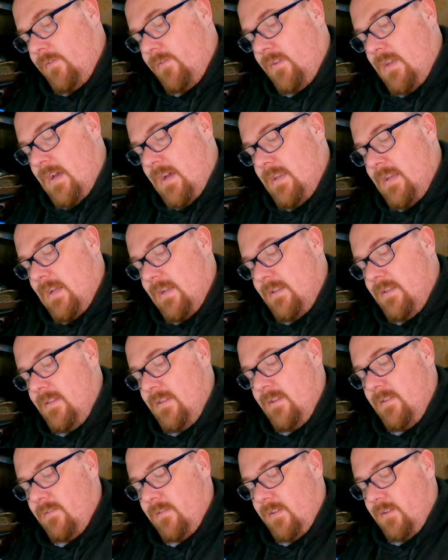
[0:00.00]
started adding
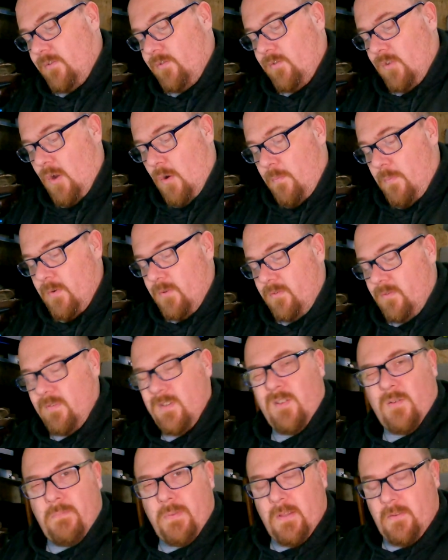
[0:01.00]
these little stoppers and
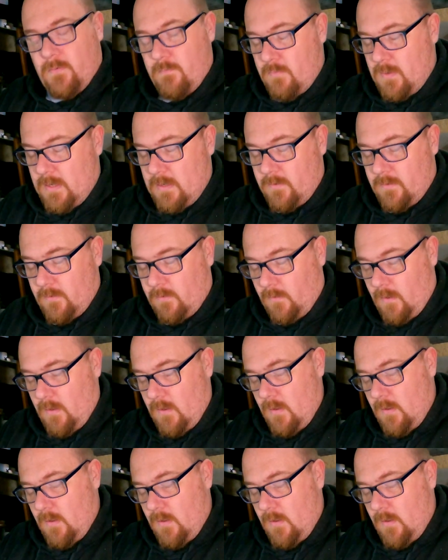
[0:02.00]
little bits and pieces,